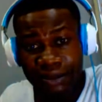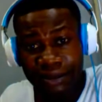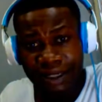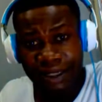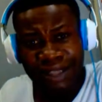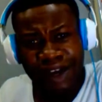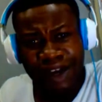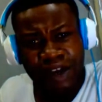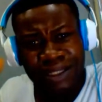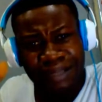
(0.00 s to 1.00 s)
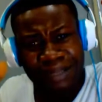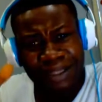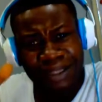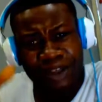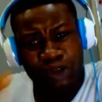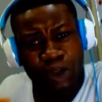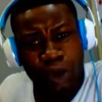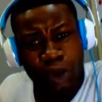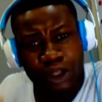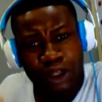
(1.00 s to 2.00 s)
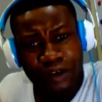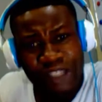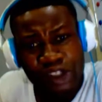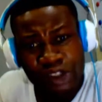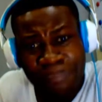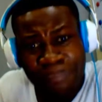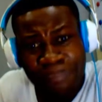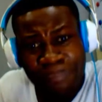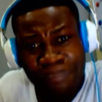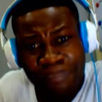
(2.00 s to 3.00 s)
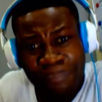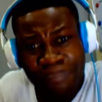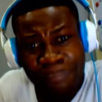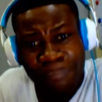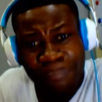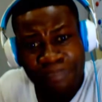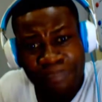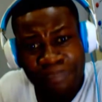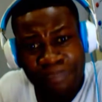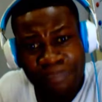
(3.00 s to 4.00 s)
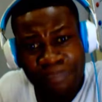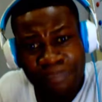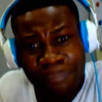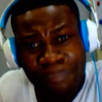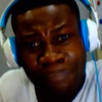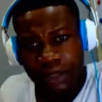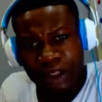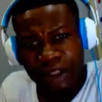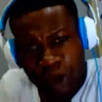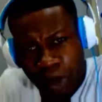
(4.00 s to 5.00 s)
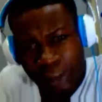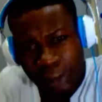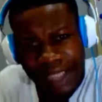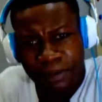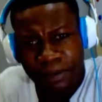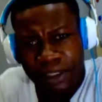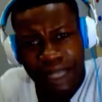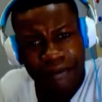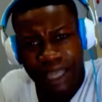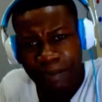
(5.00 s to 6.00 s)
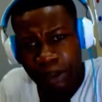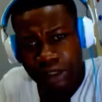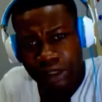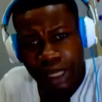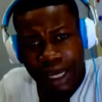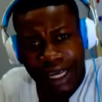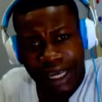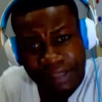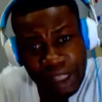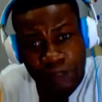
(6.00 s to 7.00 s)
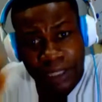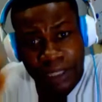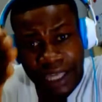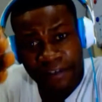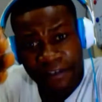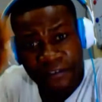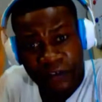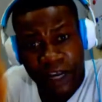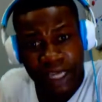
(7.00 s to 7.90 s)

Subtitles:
Now come on, the word of God is meant to be given free. I don't know what's happening out there, but it's meant to be given free.